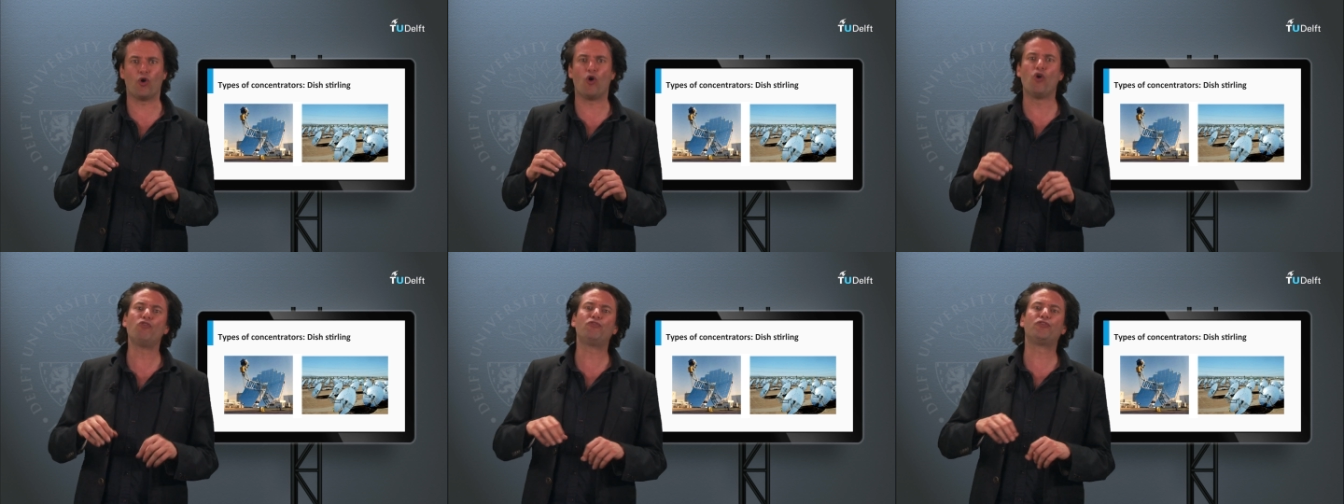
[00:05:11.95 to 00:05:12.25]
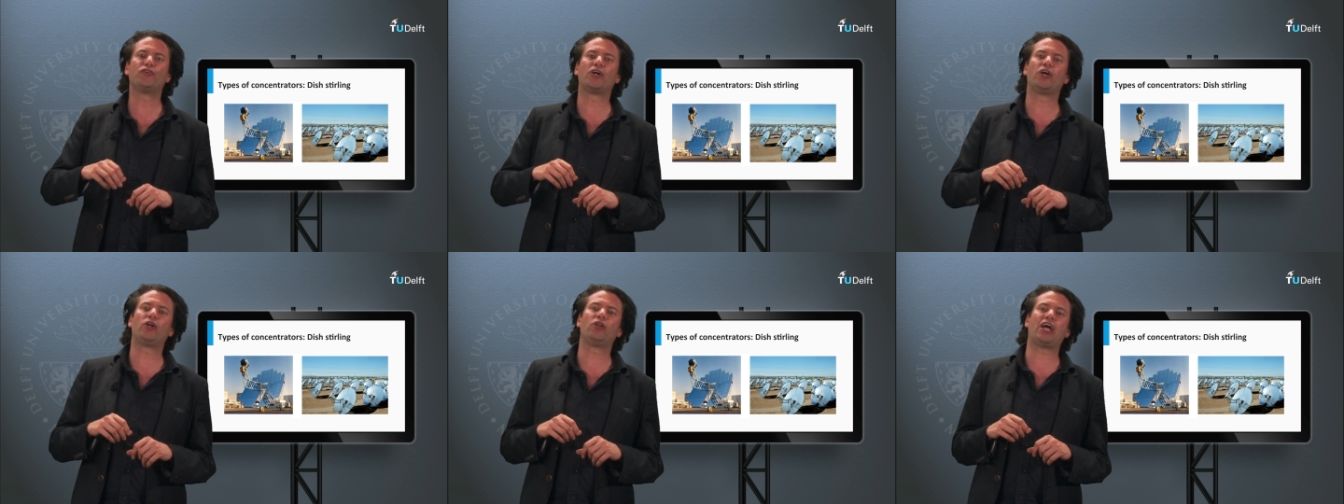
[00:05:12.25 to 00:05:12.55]

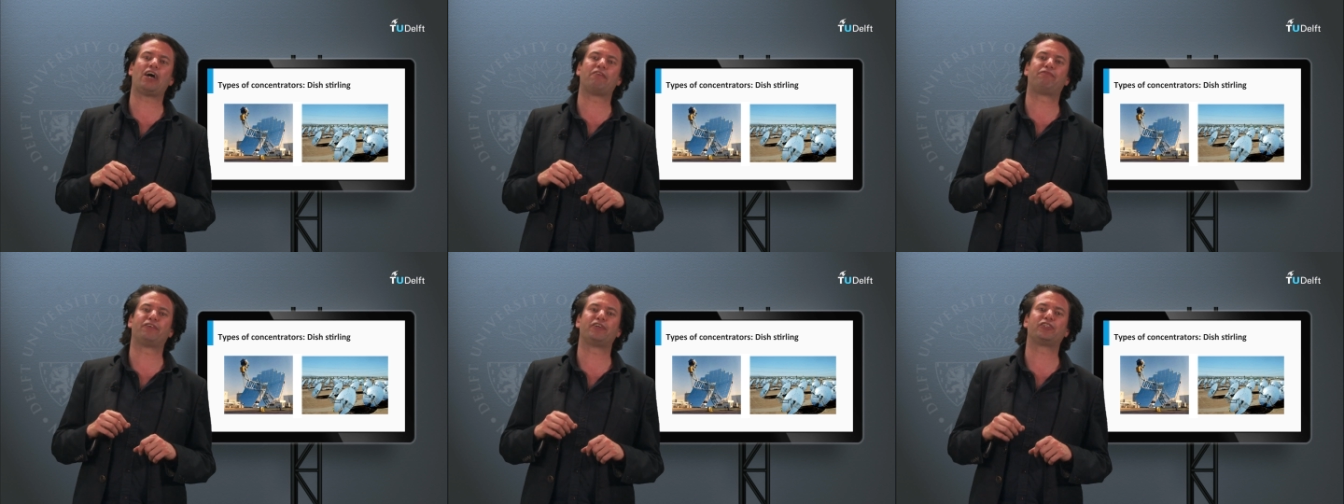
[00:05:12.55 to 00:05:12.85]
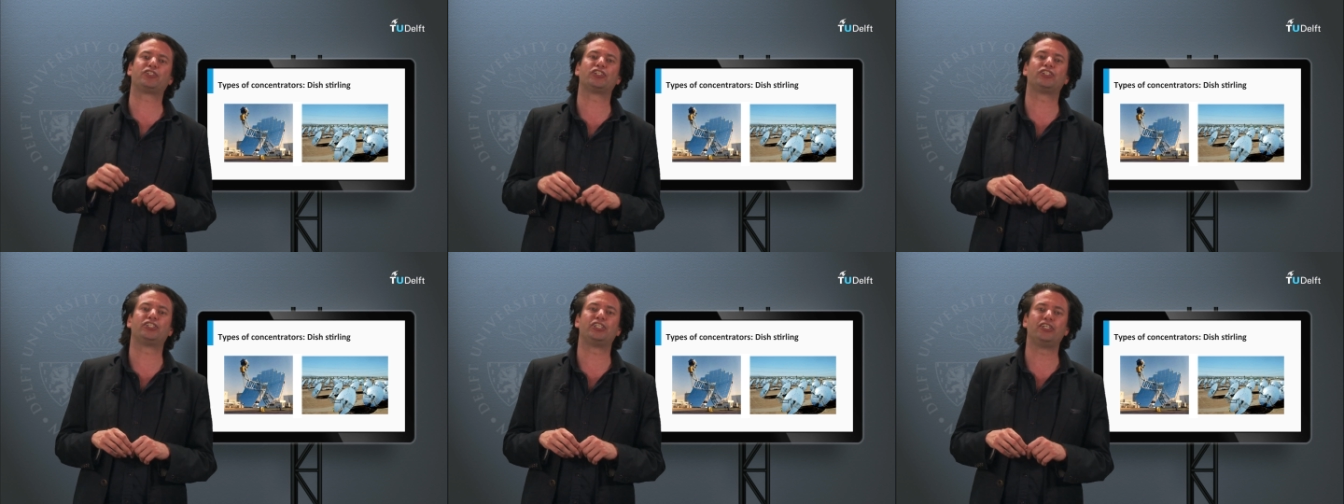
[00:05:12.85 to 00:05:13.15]
overall
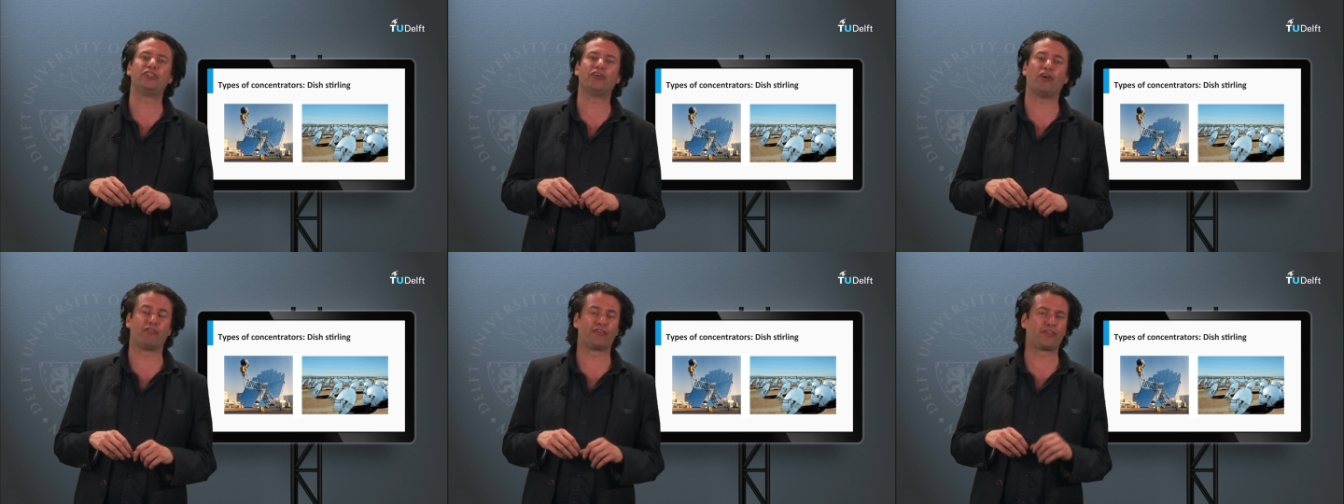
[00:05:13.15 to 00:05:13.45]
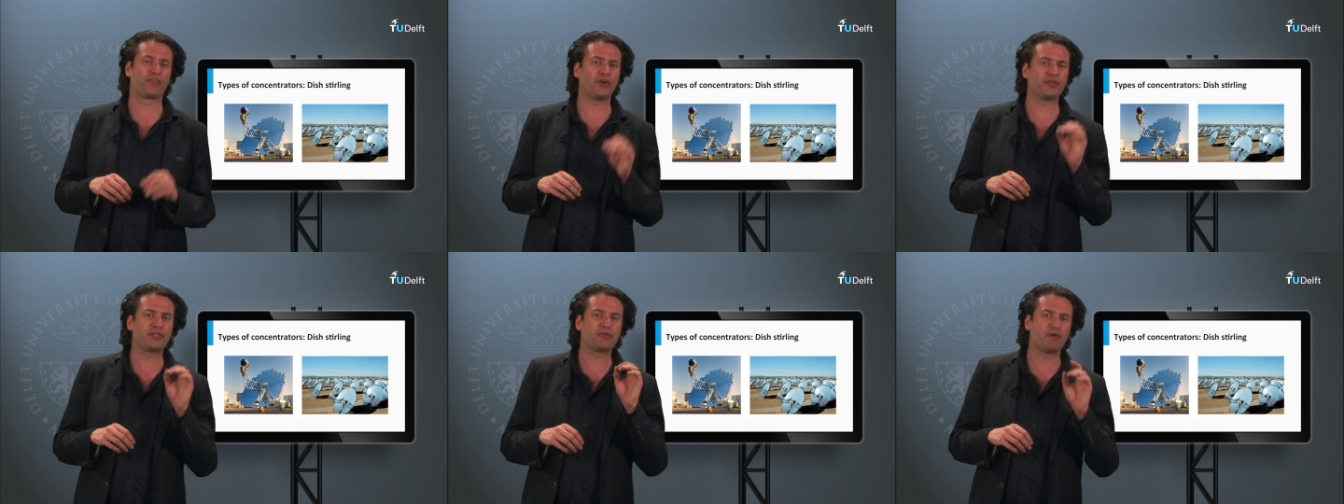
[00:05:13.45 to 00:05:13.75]
efficiency of
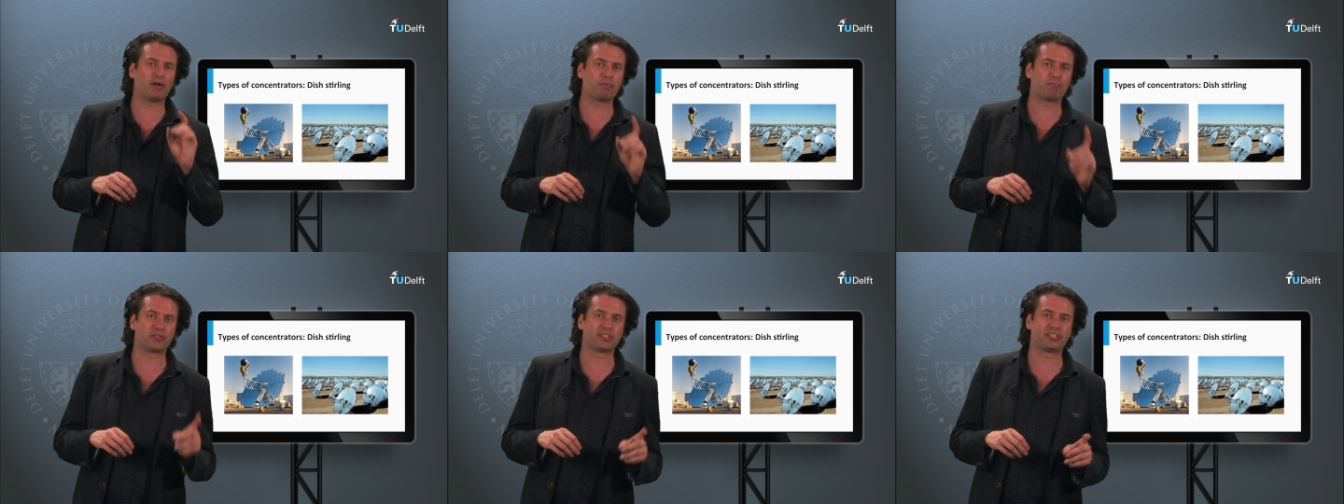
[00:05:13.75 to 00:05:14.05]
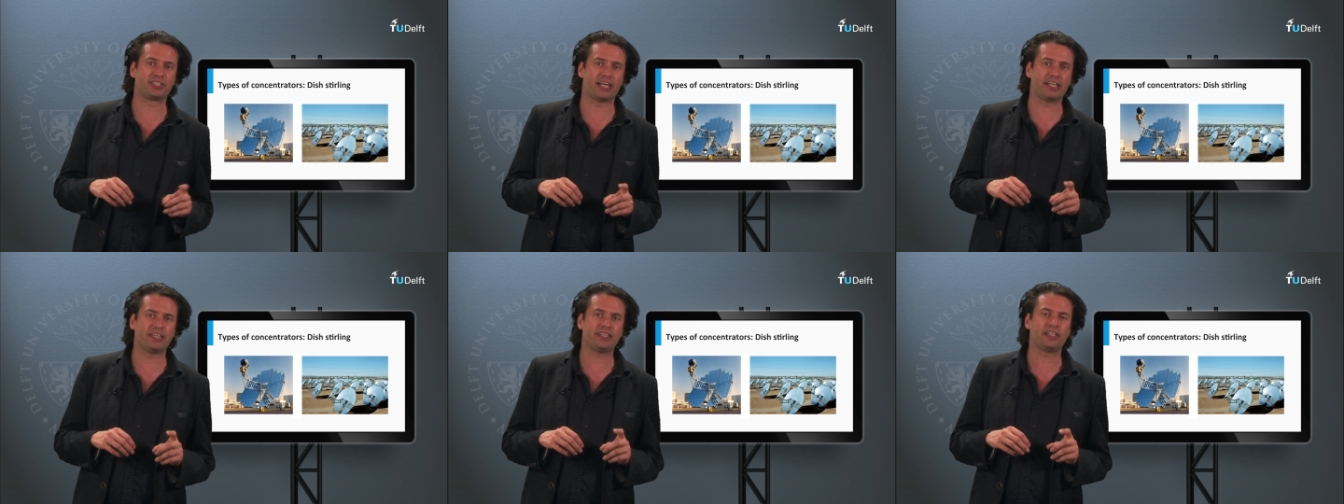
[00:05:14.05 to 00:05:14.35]

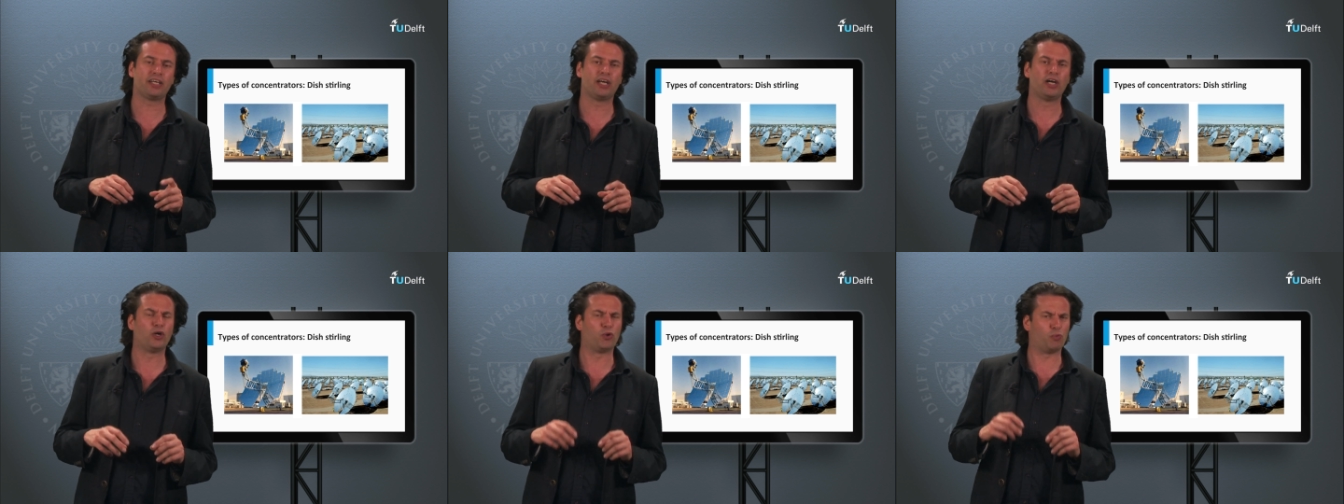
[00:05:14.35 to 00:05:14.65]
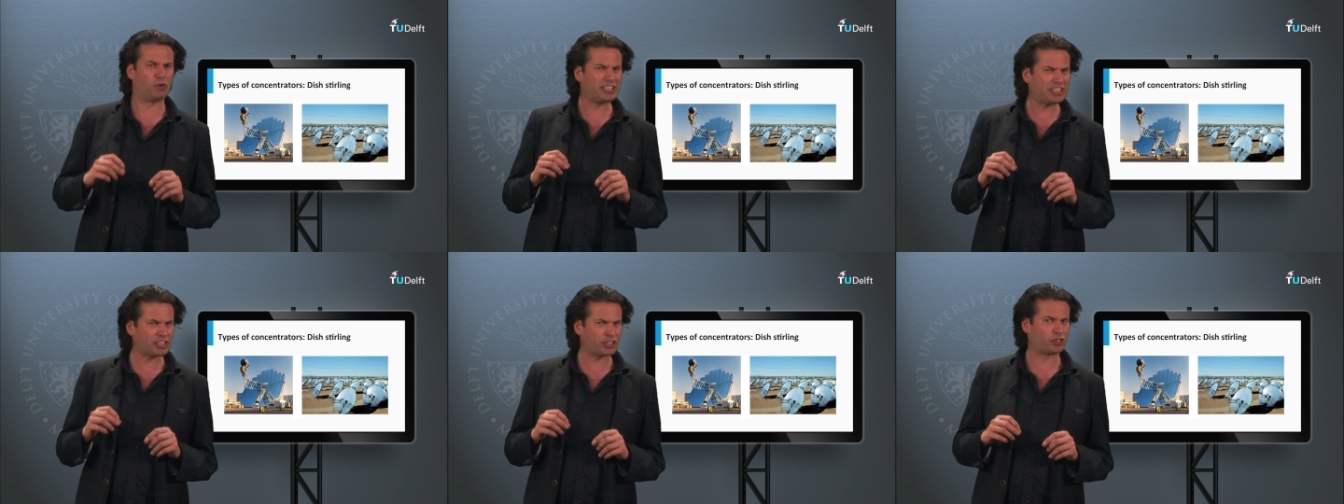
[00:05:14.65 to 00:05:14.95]
31%,
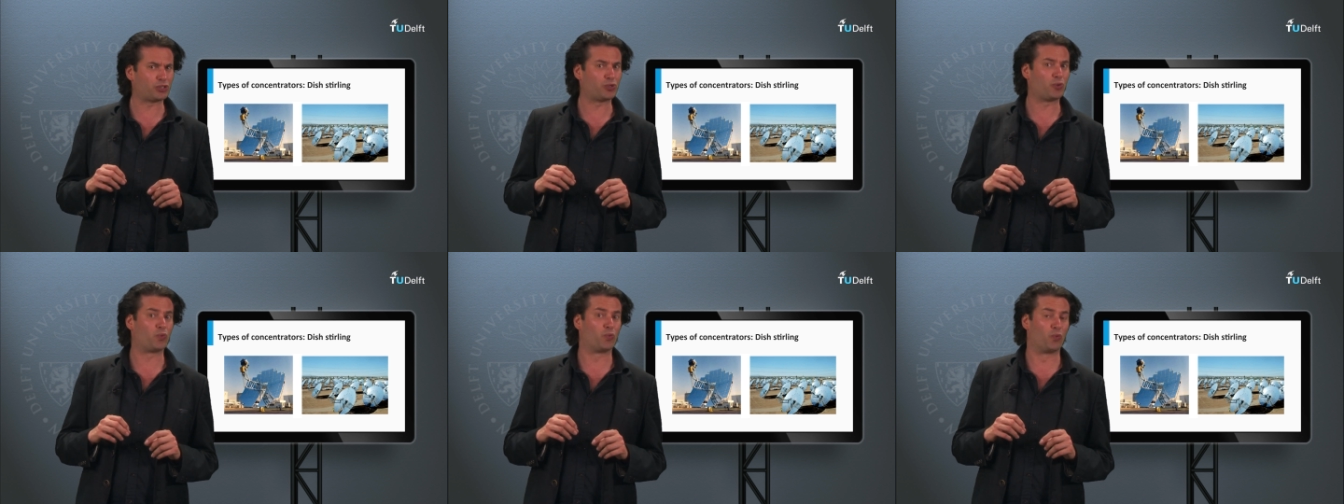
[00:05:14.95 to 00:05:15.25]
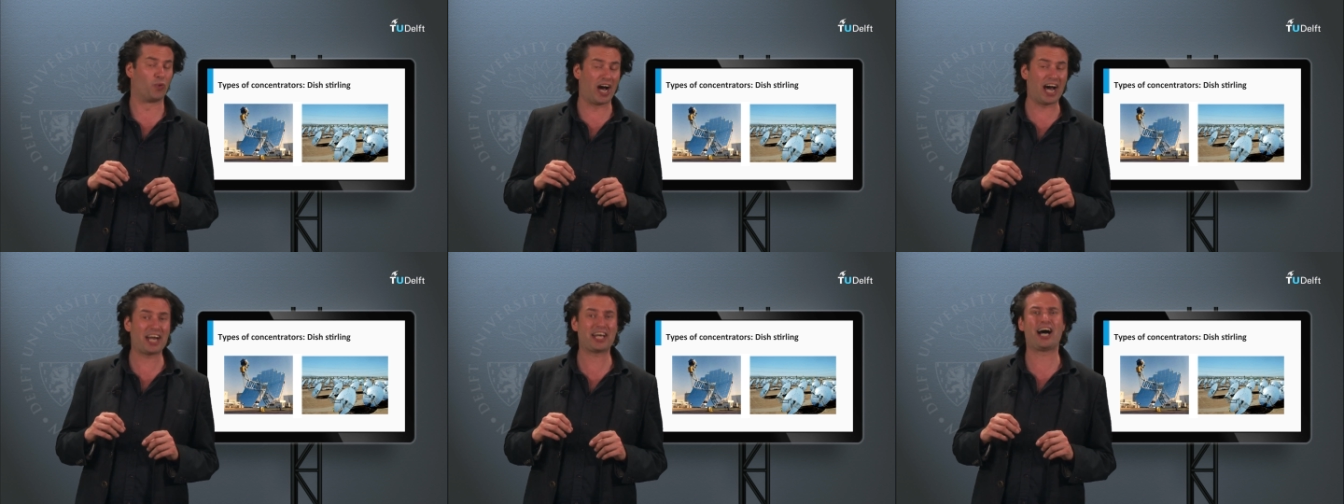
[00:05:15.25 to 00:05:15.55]
which is
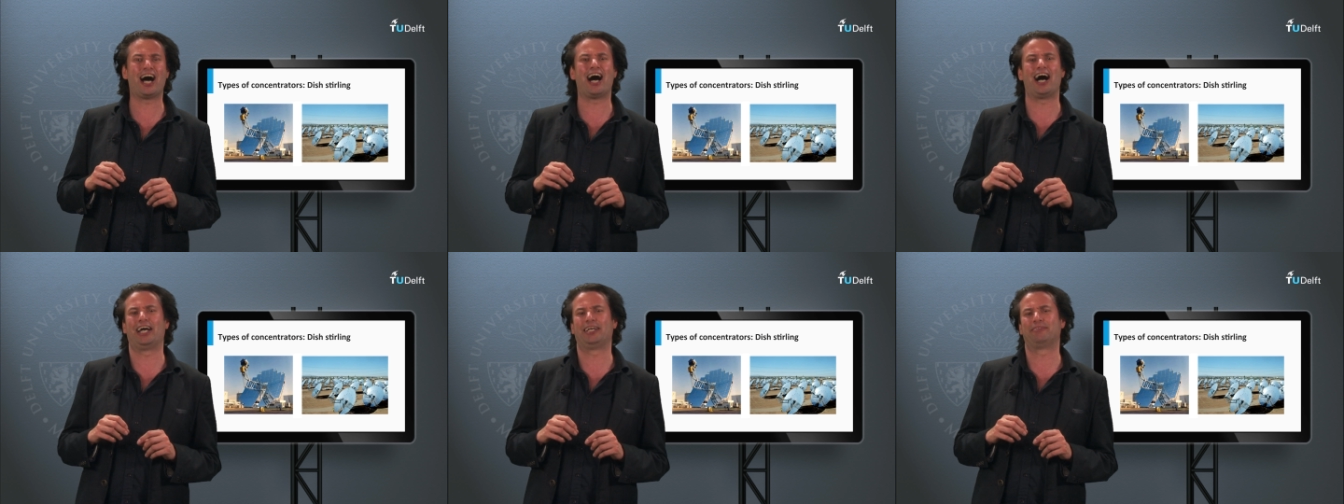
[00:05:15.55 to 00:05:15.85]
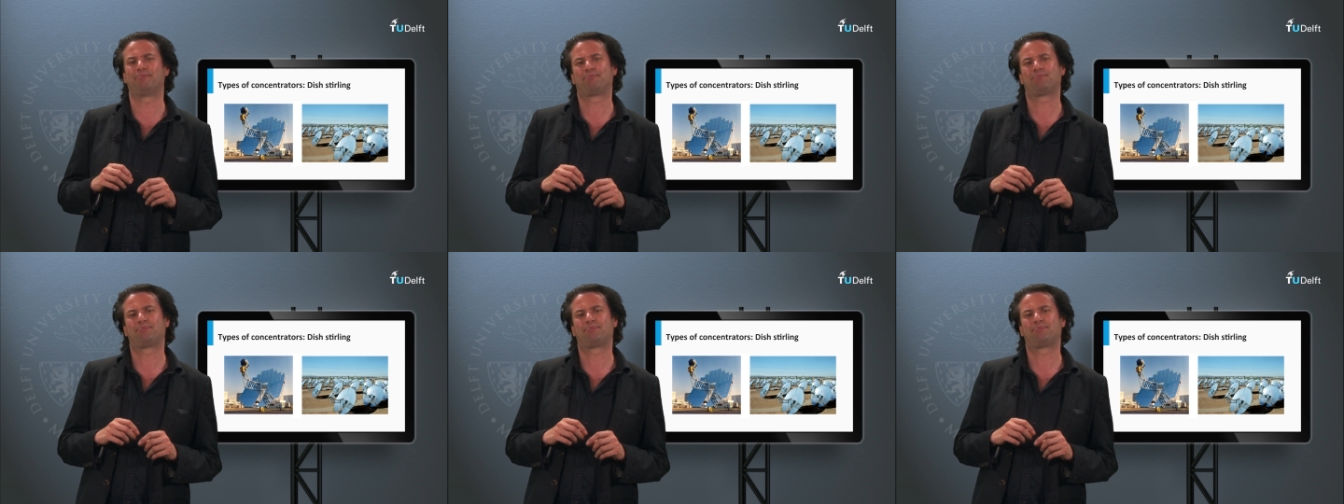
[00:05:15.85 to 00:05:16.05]
rather high.